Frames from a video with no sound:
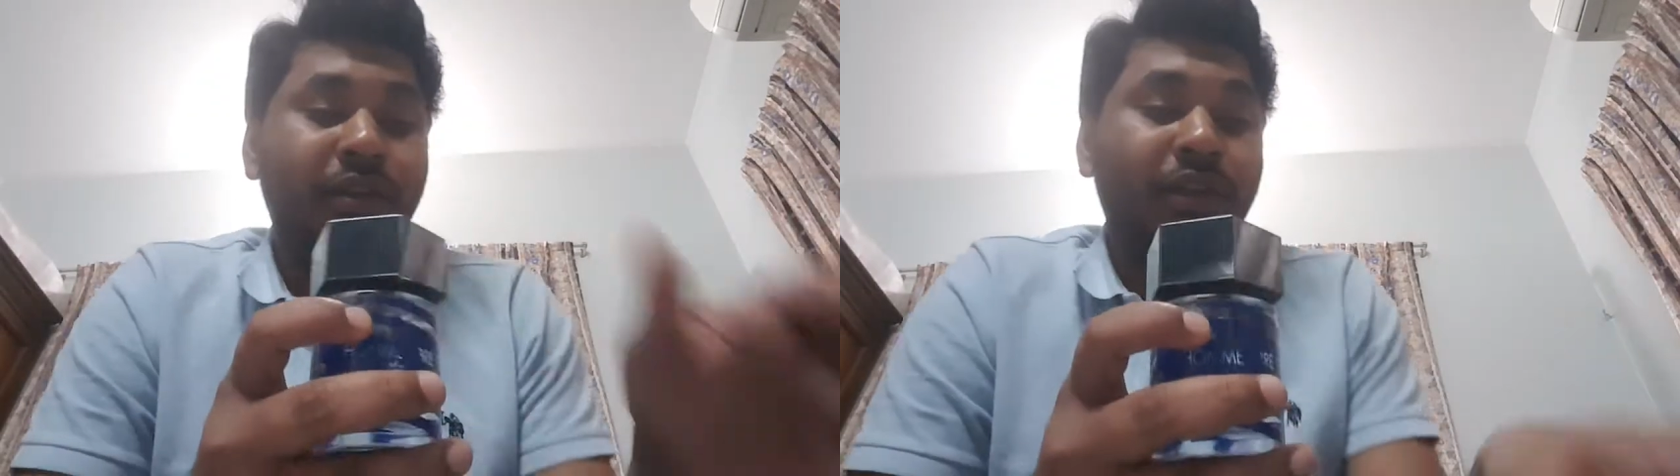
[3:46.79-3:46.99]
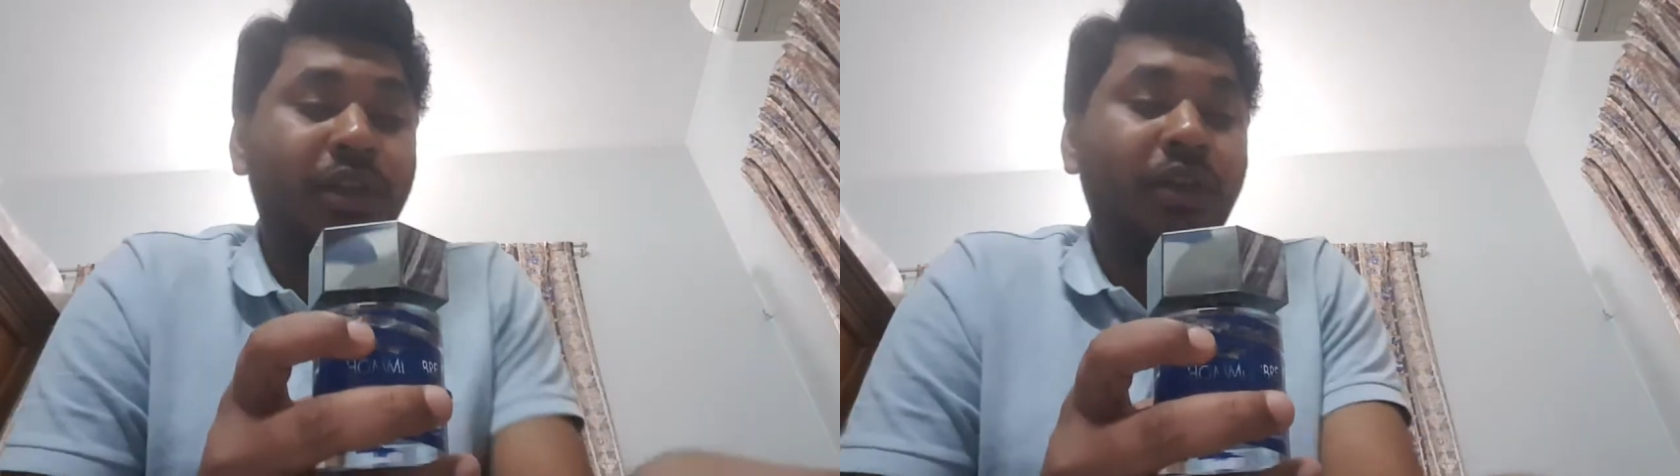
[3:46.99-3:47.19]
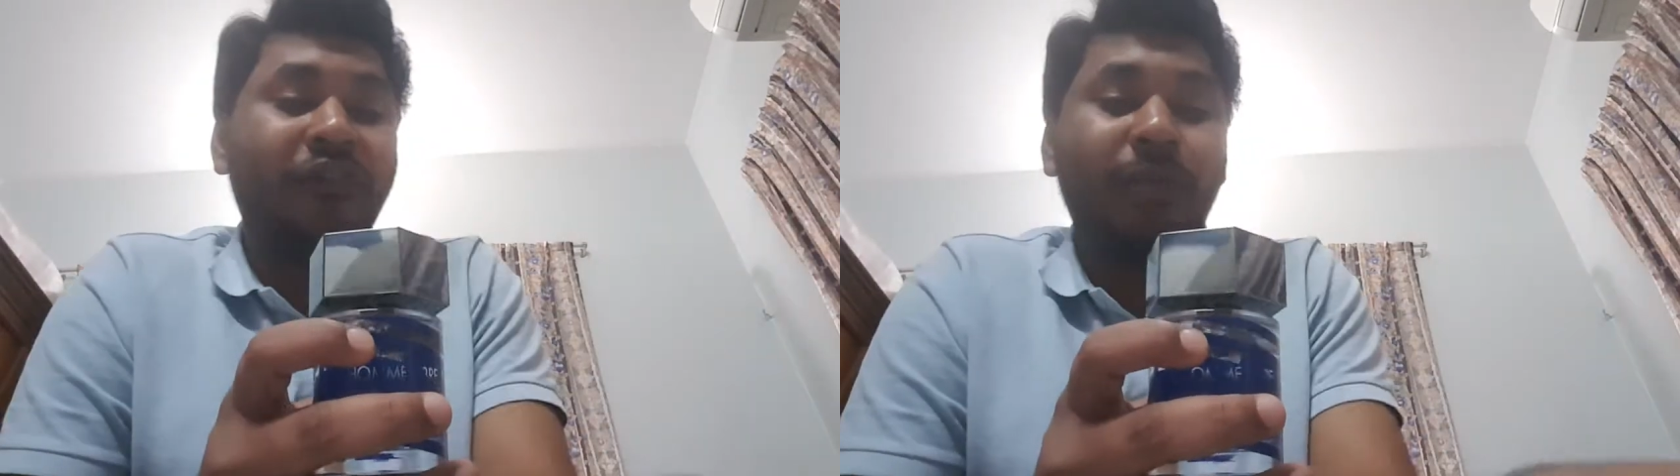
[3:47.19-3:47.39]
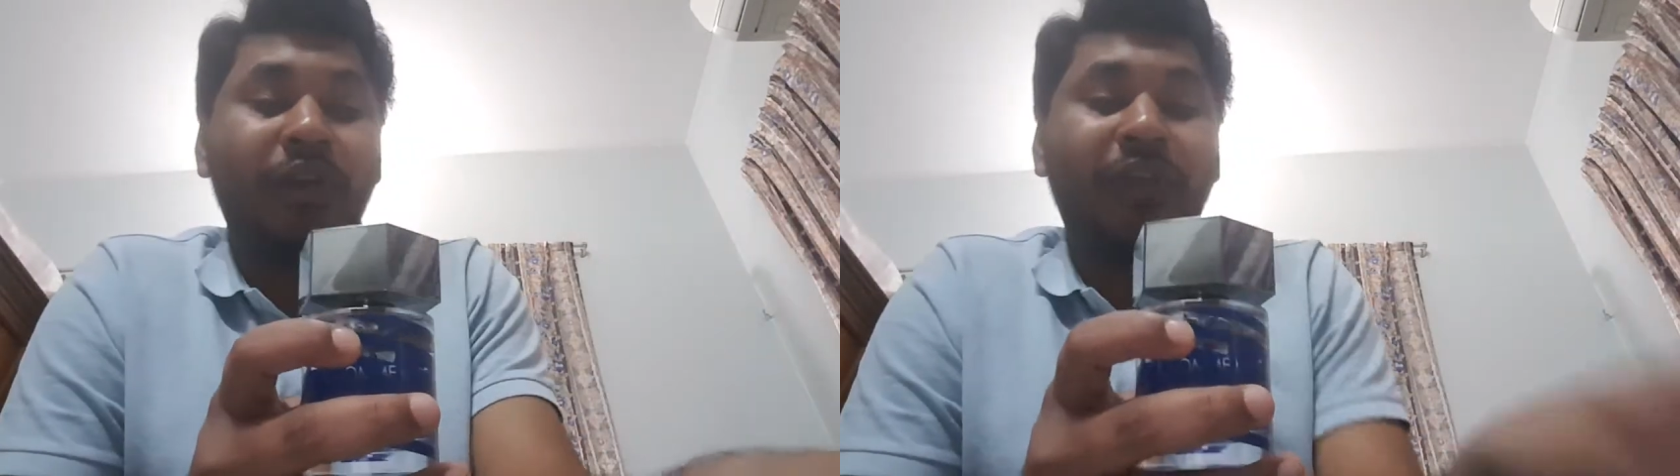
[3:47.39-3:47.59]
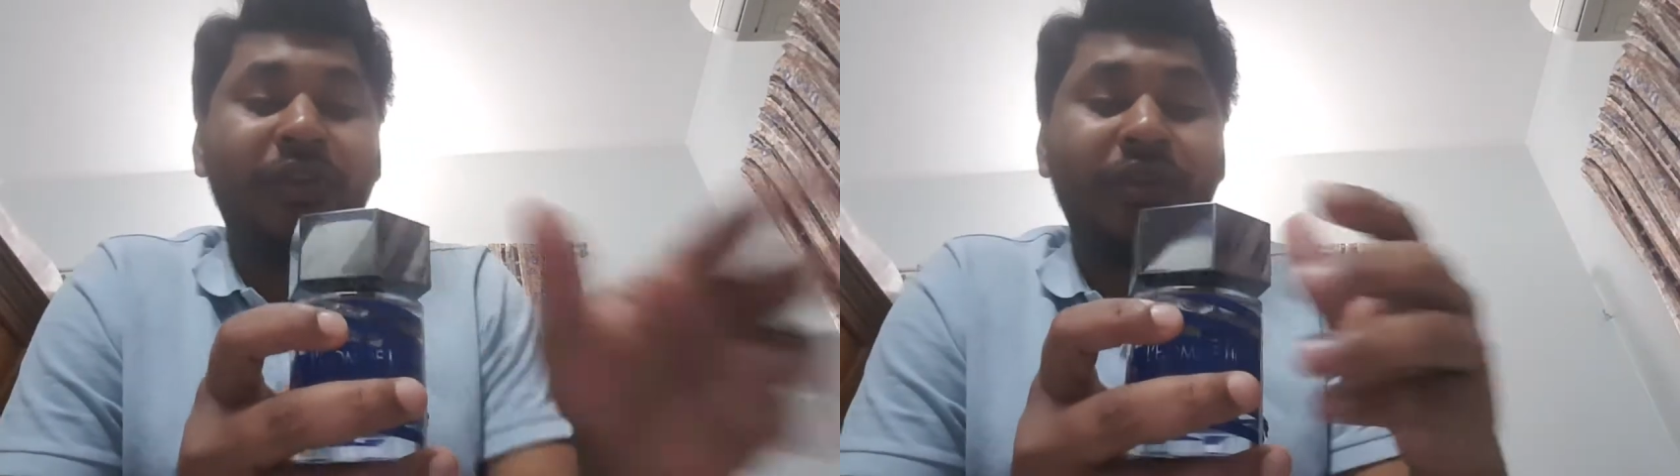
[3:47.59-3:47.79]
the year of
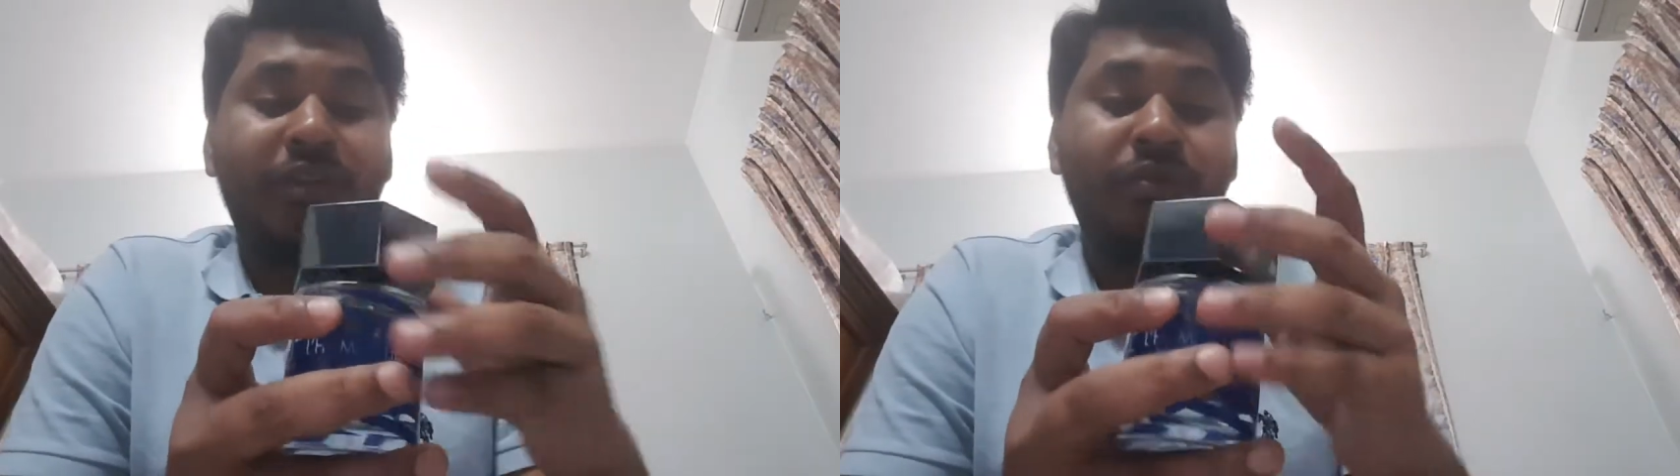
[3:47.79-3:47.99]
manufacturing is